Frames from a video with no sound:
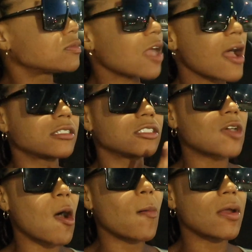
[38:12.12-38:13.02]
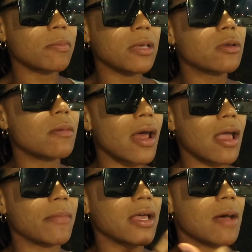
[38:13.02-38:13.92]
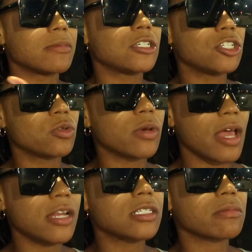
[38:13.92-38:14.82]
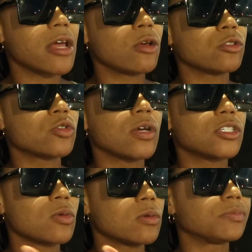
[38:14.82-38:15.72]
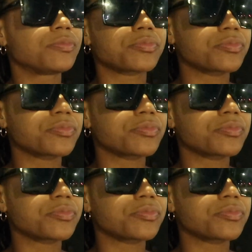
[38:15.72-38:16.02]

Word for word: I just don't want to be with nobody I'm in competition with. I need somebody who's going to,